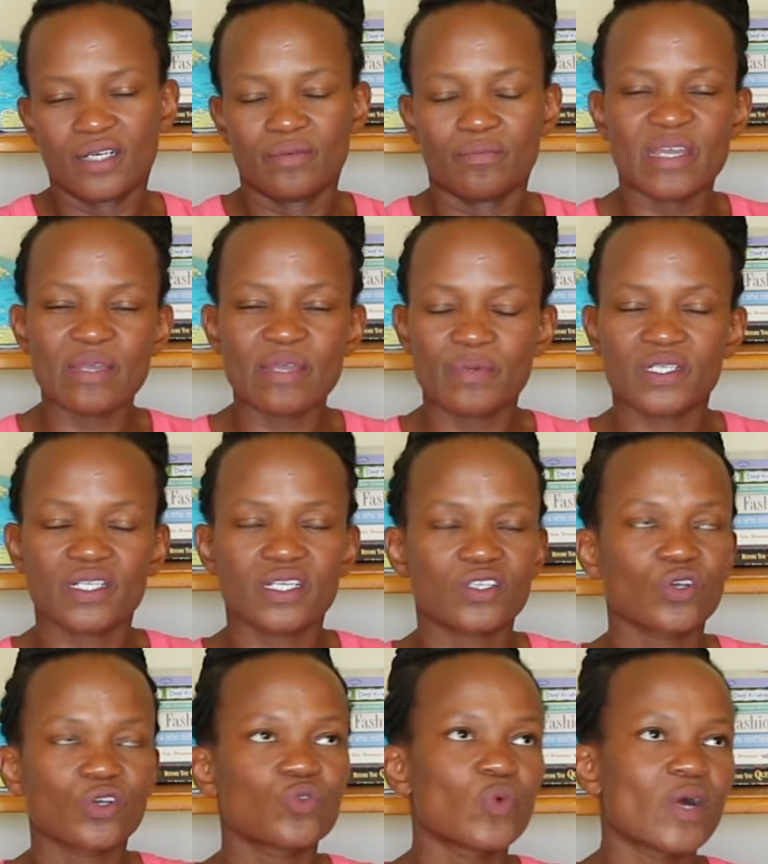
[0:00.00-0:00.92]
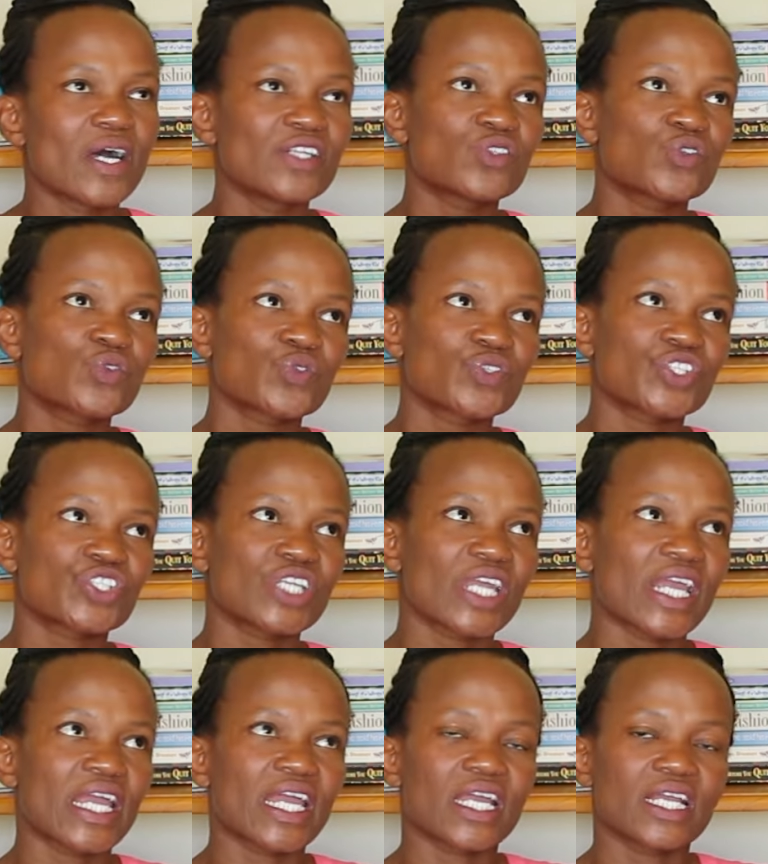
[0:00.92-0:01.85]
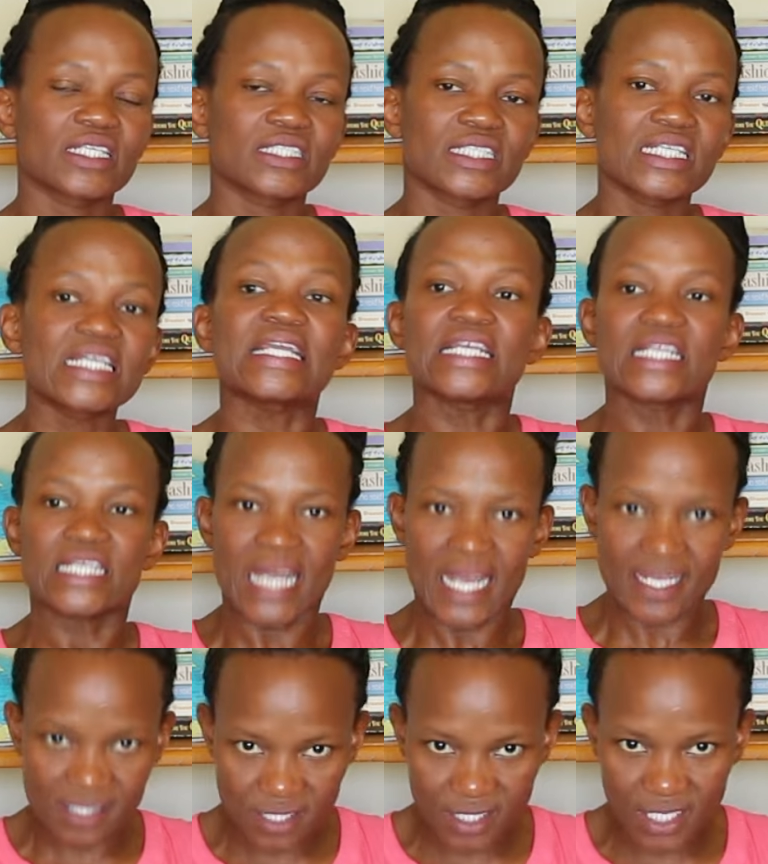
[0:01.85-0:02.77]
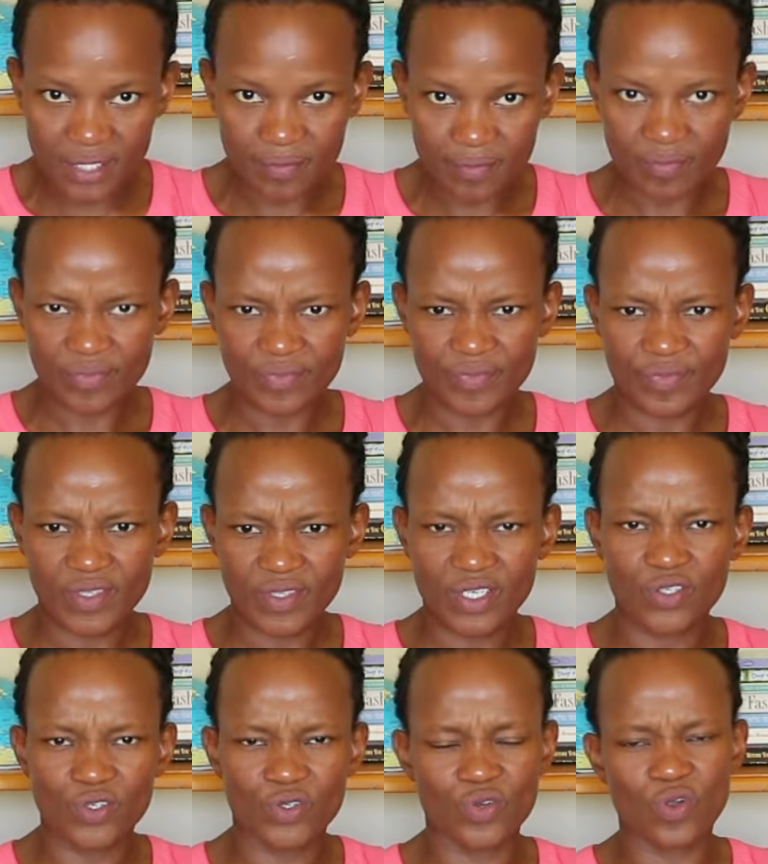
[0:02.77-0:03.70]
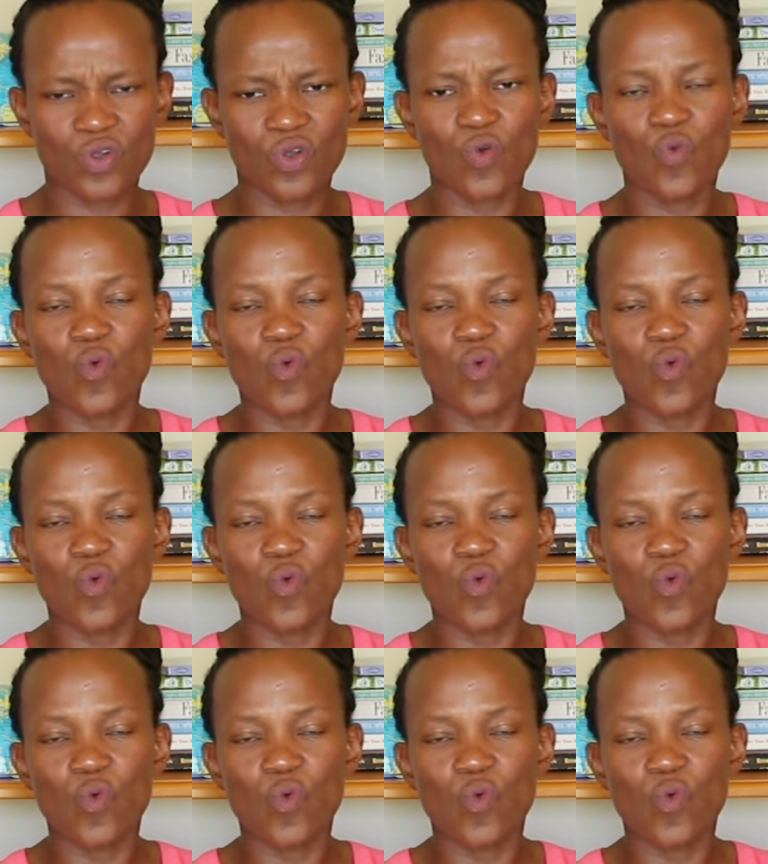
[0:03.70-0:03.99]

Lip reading: maybe they don't want to share industry, you know.